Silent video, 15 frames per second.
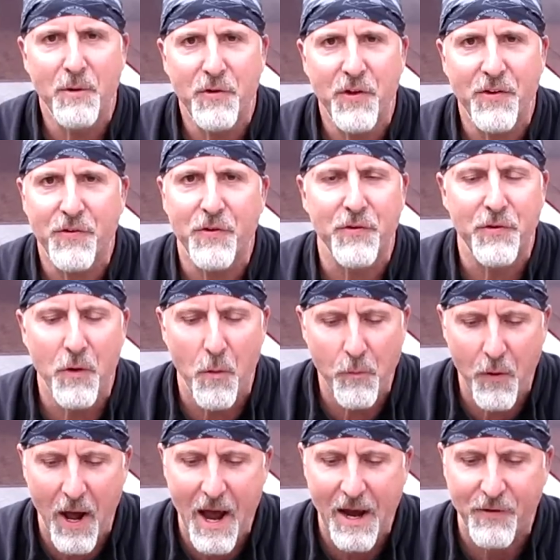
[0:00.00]
6, there's no
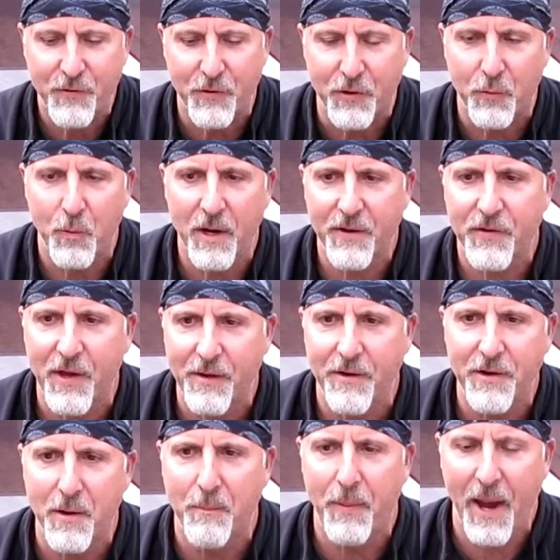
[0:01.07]
rocks or twigs under
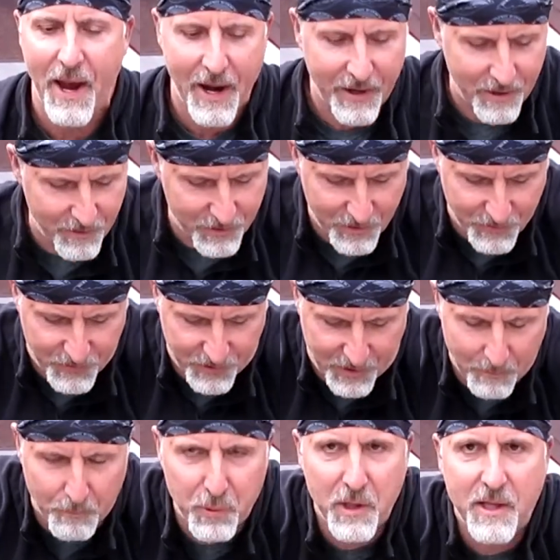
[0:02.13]
your back. You're just
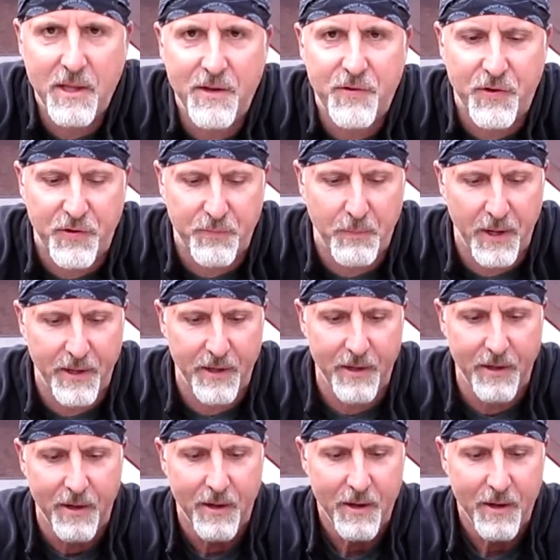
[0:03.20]
completely suspended.